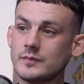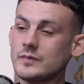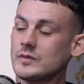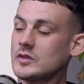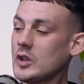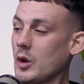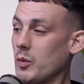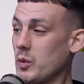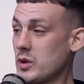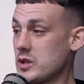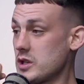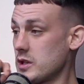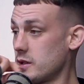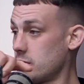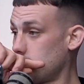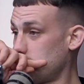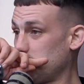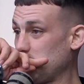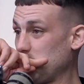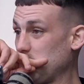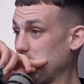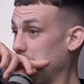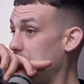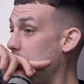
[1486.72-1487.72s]
Which is
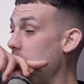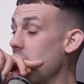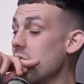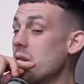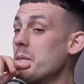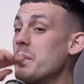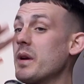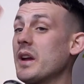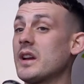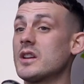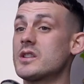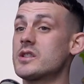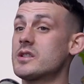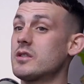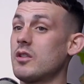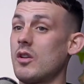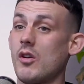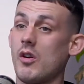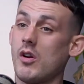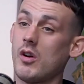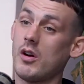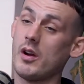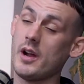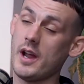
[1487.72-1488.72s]
one of the biggest
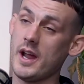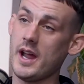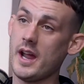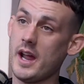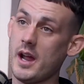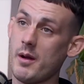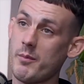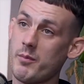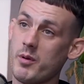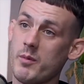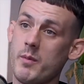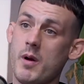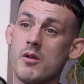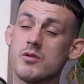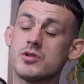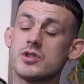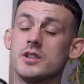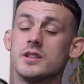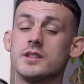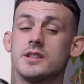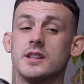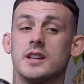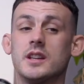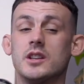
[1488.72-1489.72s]

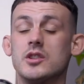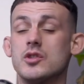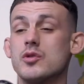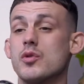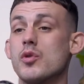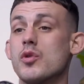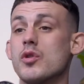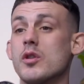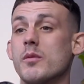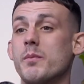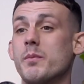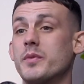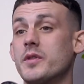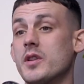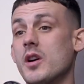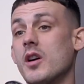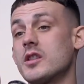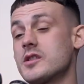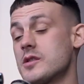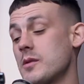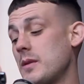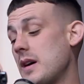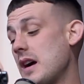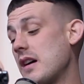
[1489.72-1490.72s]
promotions in Europe. They
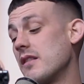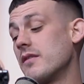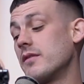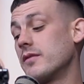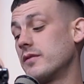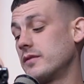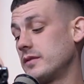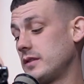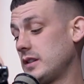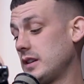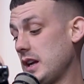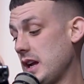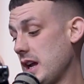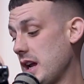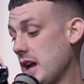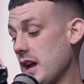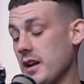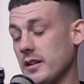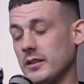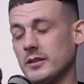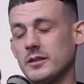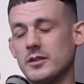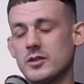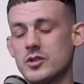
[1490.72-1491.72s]
also have
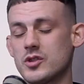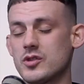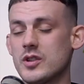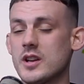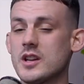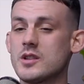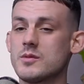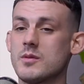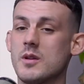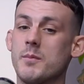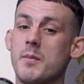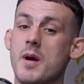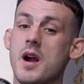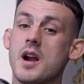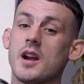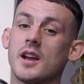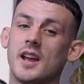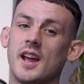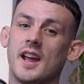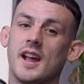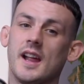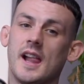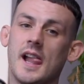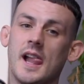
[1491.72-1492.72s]
strings with America.
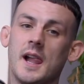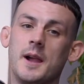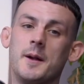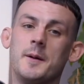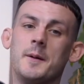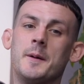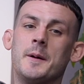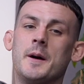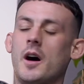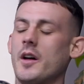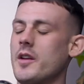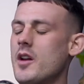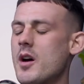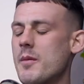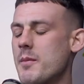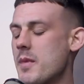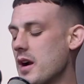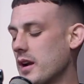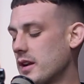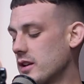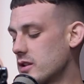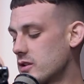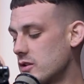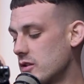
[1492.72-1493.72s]
Oh, not
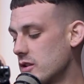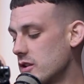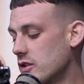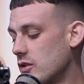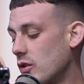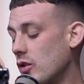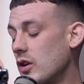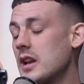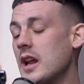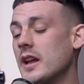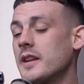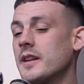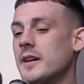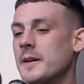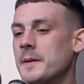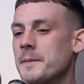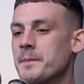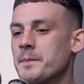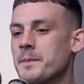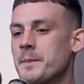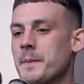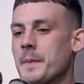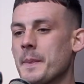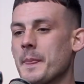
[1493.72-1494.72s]
America, sorry, Thailand.
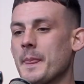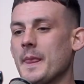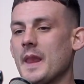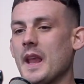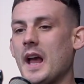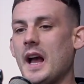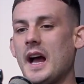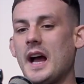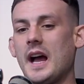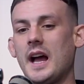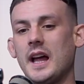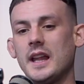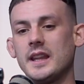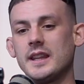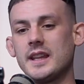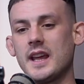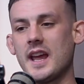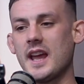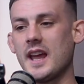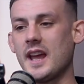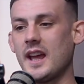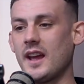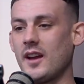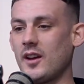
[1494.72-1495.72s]
And
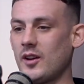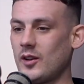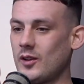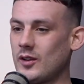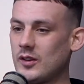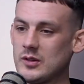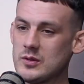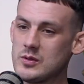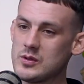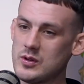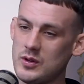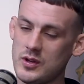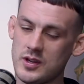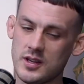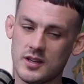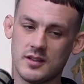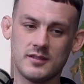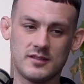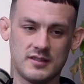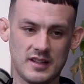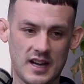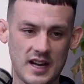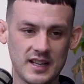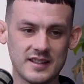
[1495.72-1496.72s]
it was like,
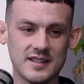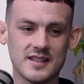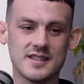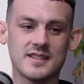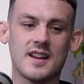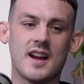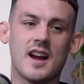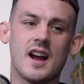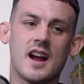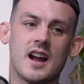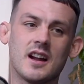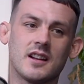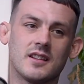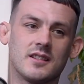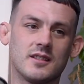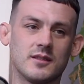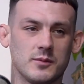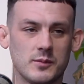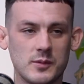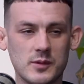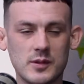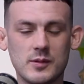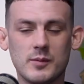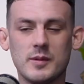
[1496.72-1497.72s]
at the start,
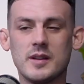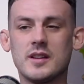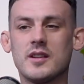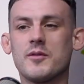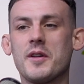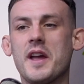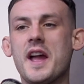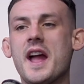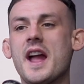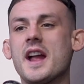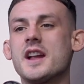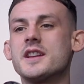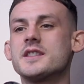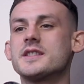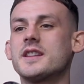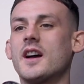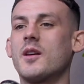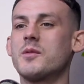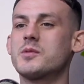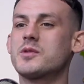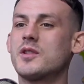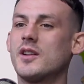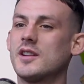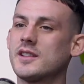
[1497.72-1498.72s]
we'd arranged that I
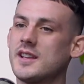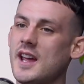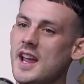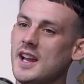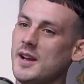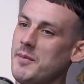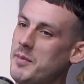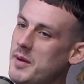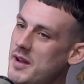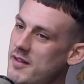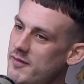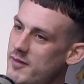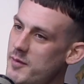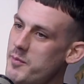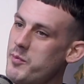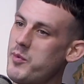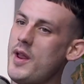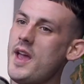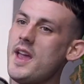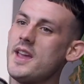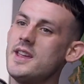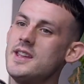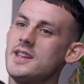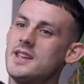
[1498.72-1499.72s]
was going to take a bit of a
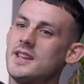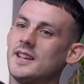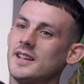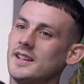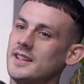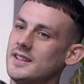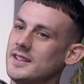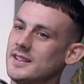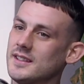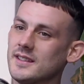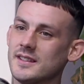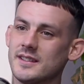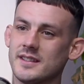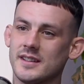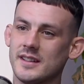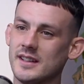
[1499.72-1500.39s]
break and